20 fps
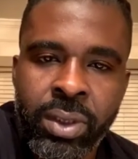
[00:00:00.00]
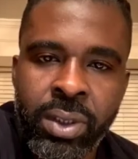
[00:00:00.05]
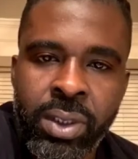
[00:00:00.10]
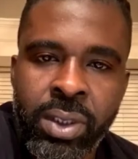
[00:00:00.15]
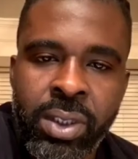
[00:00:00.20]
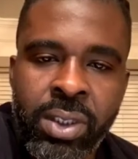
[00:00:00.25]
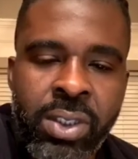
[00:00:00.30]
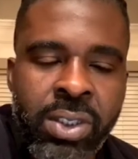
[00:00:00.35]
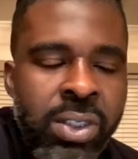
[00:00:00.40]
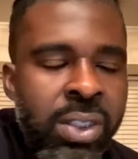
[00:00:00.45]

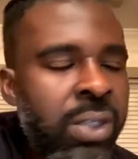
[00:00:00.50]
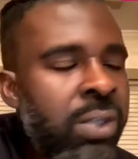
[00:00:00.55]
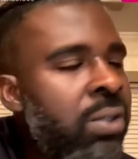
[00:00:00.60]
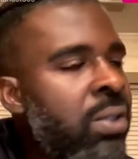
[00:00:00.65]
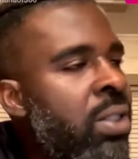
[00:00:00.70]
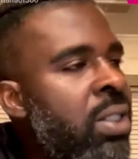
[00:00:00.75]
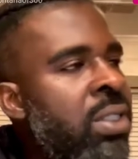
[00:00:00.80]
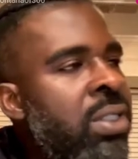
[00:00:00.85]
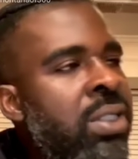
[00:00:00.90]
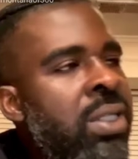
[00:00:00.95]

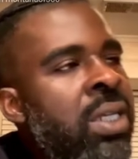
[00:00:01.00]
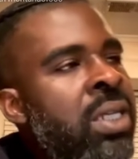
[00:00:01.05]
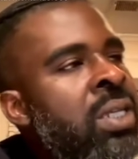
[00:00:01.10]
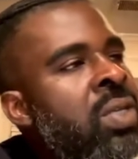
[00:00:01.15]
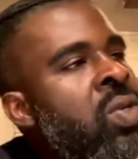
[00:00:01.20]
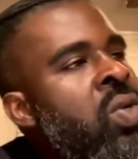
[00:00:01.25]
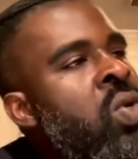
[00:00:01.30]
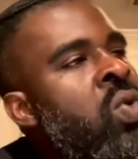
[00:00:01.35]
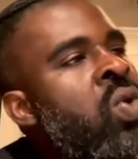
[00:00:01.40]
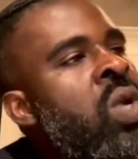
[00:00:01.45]
This shit,
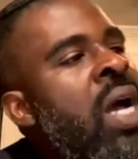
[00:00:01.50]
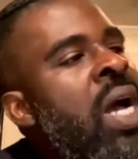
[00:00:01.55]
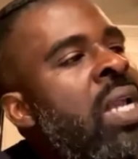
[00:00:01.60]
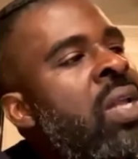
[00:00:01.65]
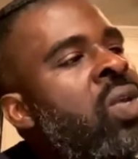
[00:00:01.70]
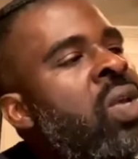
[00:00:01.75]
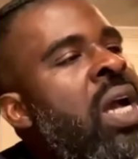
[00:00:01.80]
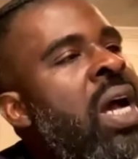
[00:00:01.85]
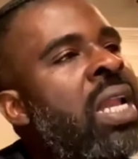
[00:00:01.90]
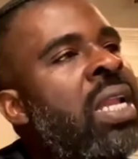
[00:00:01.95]
you
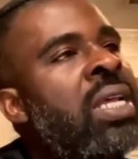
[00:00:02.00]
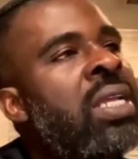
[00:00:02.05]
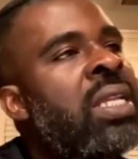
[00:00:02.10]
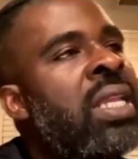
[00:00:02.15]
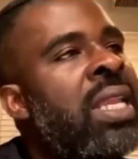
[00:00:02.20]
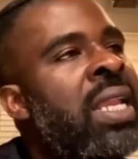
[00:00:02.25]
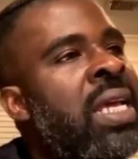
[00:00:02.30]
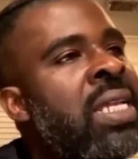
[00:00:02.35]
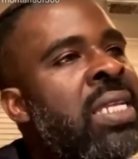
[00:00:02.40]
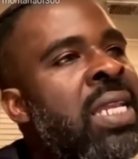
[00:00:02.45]
gotta.
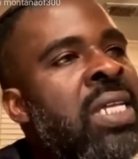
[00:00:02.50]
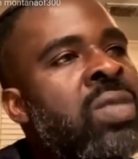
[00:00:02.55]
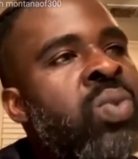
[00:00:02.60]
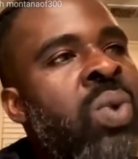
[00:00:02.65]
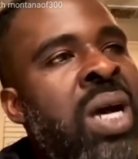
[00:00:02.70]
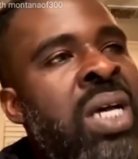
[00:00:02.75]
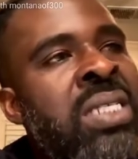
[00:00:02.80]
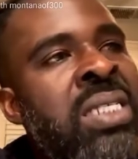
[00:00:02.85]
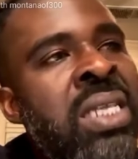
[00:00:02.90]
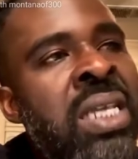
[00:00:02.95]
That's
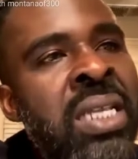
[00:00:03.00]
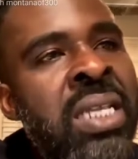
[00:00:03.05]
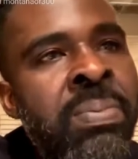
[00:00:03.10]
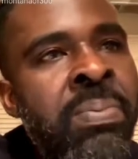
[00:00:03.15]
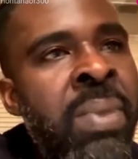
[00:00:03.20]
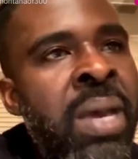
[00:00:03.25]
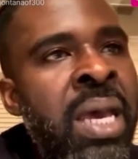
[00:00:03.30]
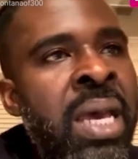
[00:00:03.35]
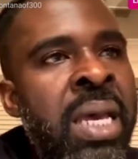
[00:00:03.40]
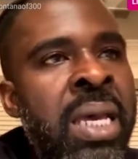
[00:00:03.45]
why I said,
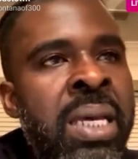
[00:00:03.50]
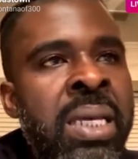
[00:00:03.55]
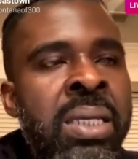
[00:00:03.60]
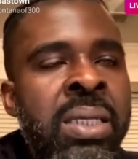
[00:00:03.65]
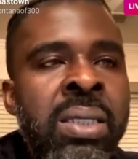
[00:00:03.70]
man.